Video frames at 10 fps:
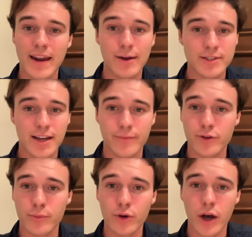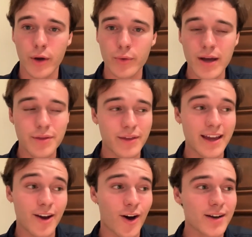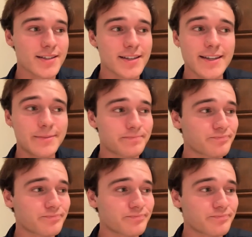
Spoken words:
that I was comfortable going with. And honestly,